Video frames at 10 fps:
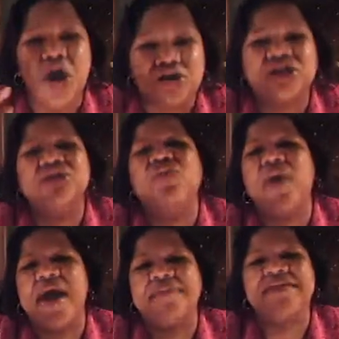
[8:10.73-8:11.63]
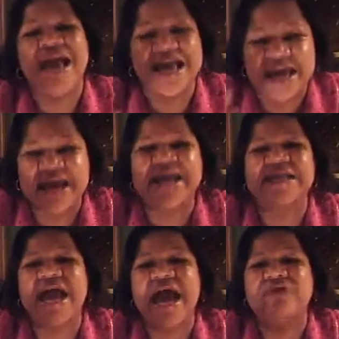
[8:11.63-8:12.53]
Go to the website, get
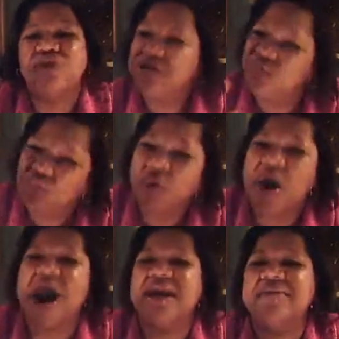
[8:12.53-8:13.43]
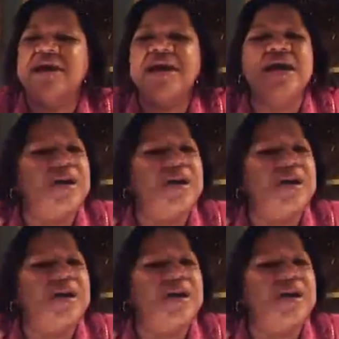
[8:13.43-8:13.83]
his address, write him.